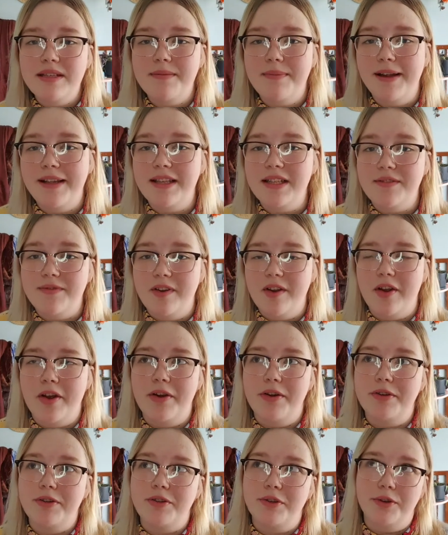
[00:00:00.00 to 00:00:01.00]
to make this
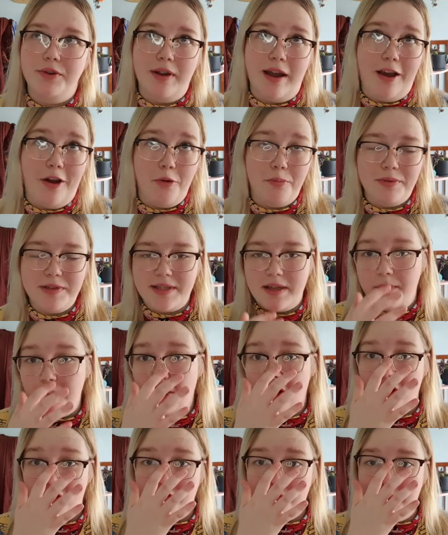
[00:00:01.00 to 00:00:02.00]
video to help some
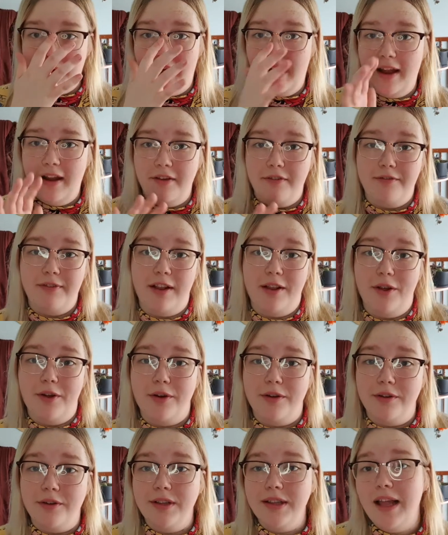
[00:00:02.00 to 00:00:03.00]
of my
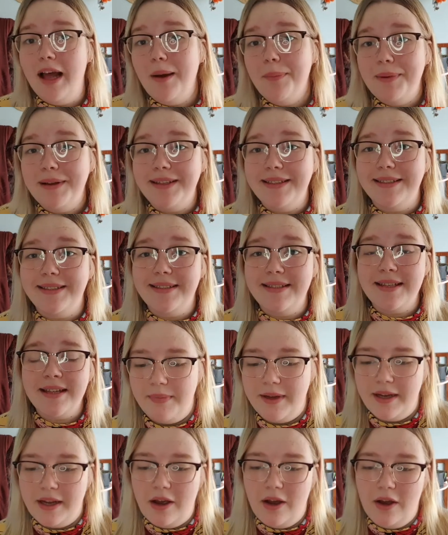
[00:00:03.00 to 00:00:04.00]
fellow LARPers
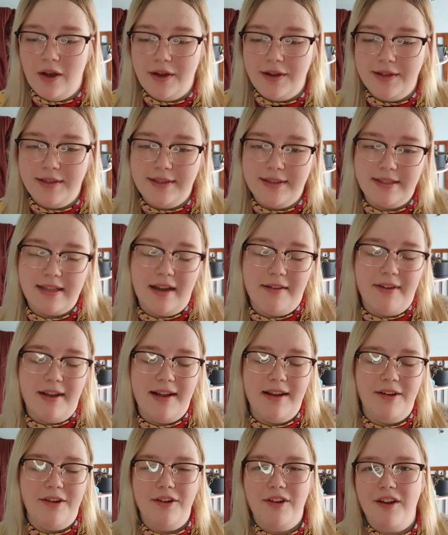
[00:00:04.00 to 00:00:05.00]
because I've
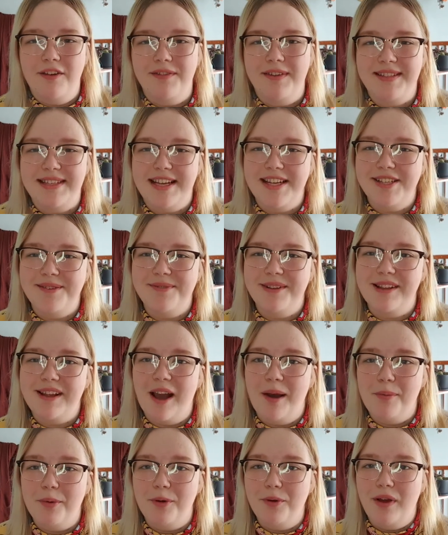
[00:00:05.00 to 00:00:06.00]
had a good conversation with a
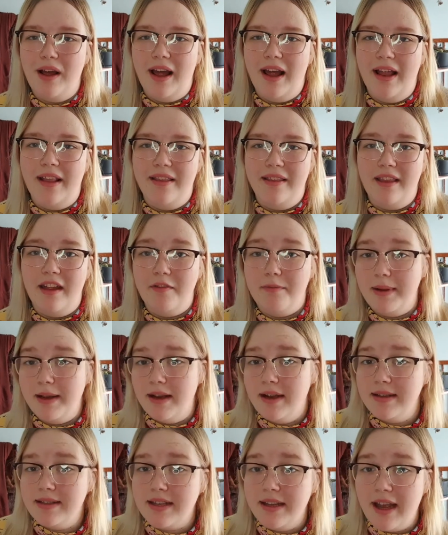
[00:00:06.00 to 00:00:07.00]
couple and they've been
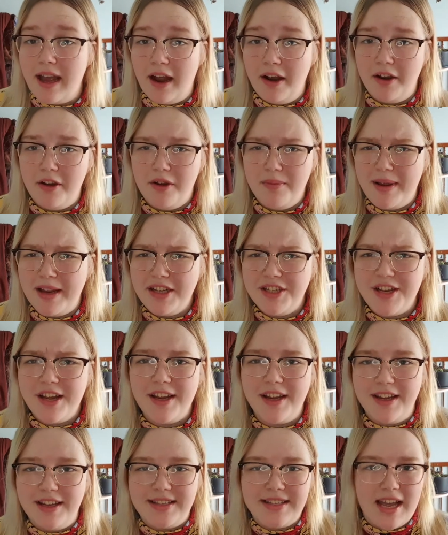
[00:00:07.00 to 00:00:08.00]
asking how do you make
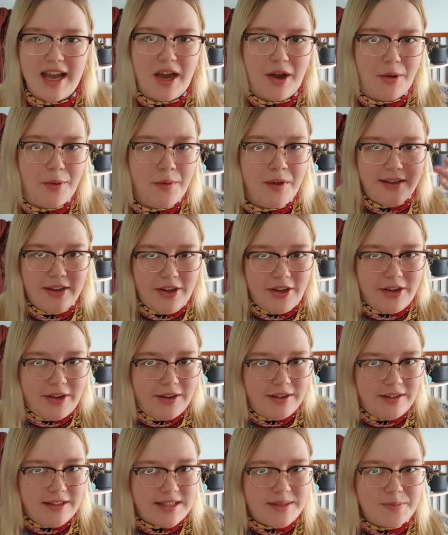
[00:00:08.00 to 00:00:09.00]
jackets? How you you
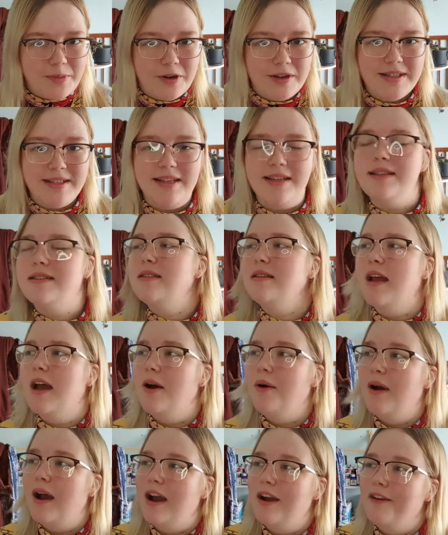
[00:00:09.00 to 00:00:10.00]
know, this process.
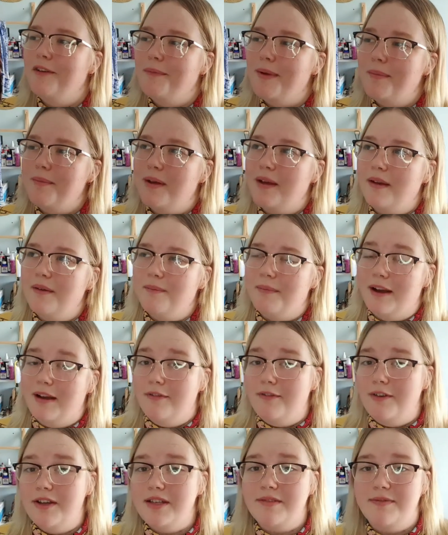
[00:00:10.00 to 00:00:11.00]
Now, I remember my
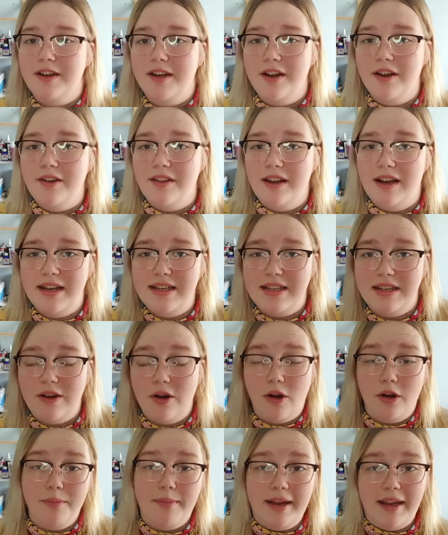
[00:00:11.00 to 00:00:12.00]
first video that I did
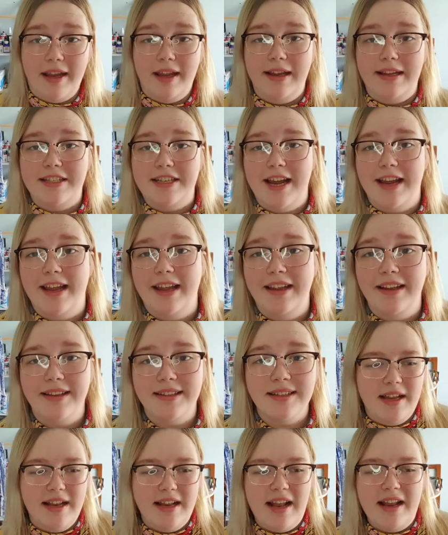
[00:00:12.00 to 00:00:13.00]
on making a jacket.
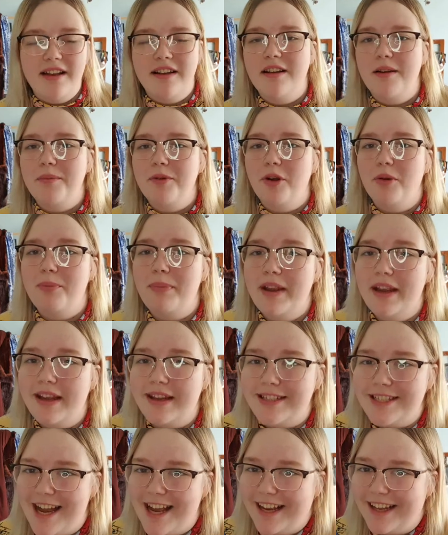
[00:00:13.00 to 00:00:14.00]
It ended up not being a
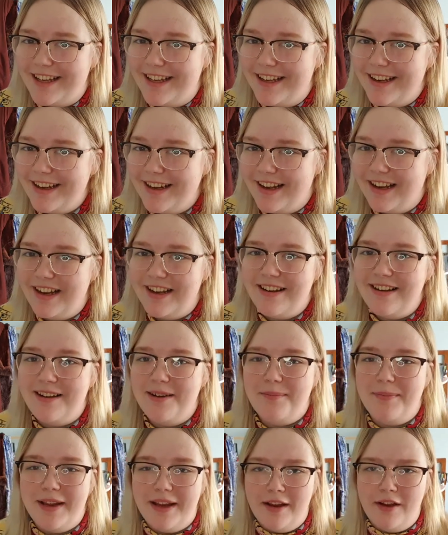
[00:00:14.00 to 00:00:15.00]
jacket. It ended
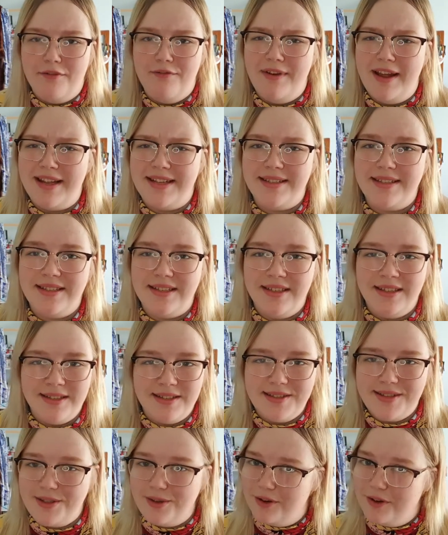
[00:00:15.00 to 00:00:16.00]
up being a vest
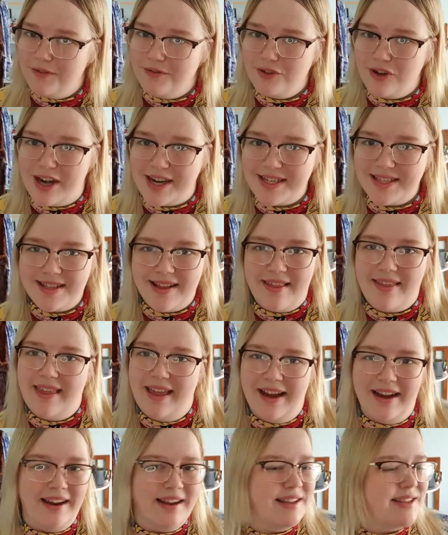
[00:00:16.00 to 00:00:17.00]
sort of dress
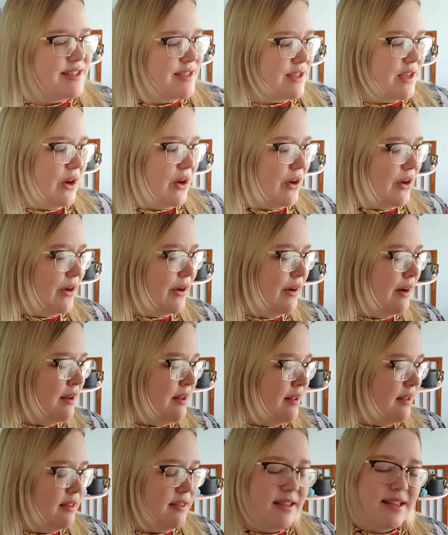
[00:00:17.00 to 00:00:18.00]
thing. So
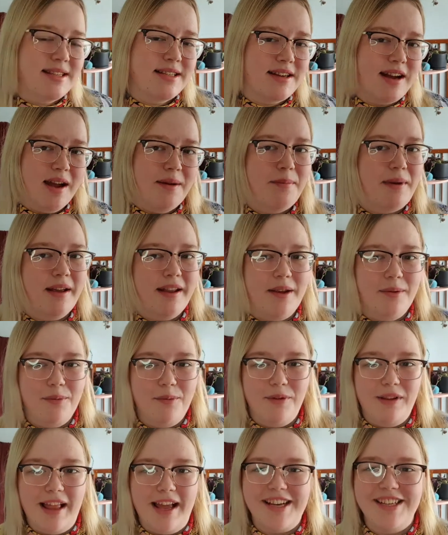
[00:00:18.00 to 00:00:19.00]
this time it
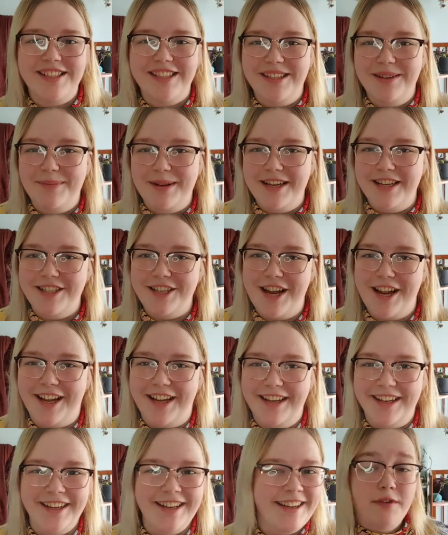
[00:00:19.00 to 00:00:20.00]
will actually be a
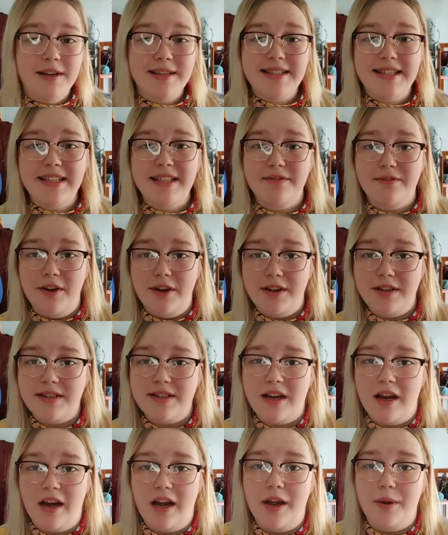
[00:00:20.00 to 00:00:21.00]
jacket. First things first,
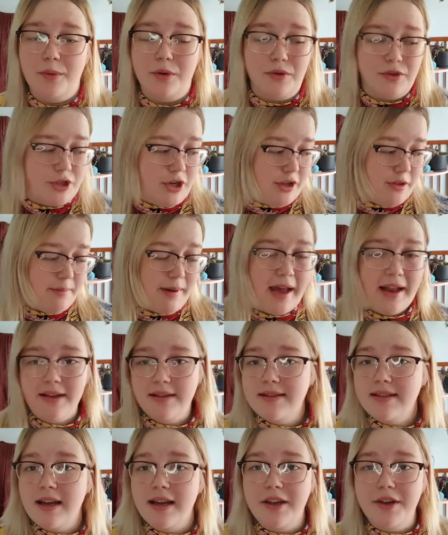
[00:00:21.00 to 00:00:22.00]
I will show you the
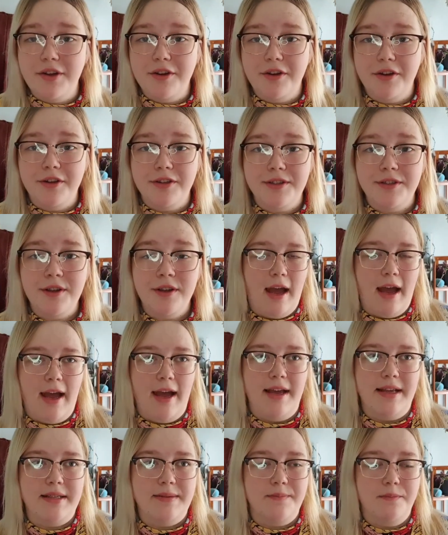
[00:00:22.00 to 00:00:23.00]
patterns I use
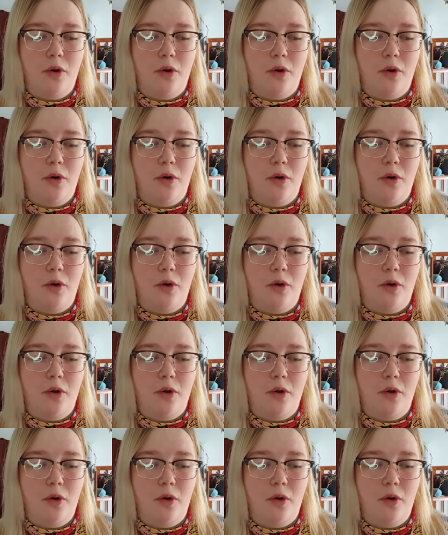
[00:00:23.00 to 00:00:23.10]
as